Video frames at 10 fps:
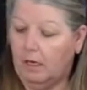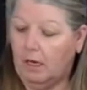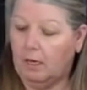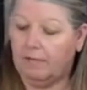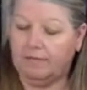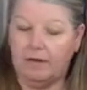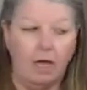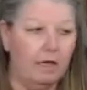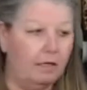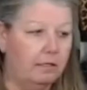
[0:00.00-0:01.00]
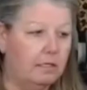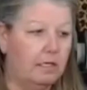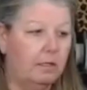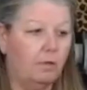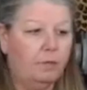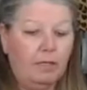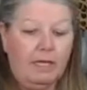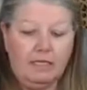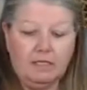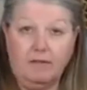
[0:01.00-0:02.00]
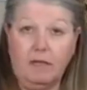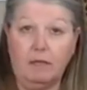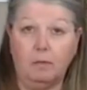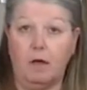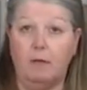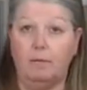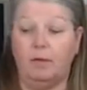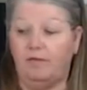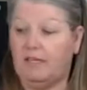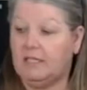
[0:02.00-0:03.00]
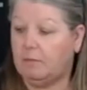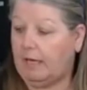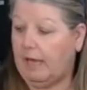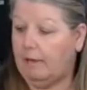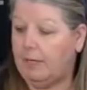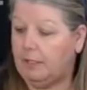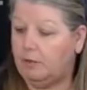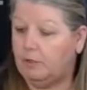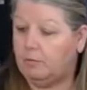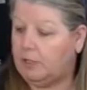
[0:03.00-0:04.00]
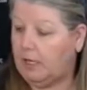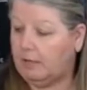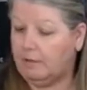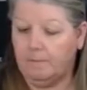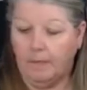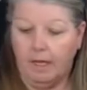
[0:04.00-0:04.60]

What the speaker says: If not, the replay is available on both Facebook and my YouTube channel.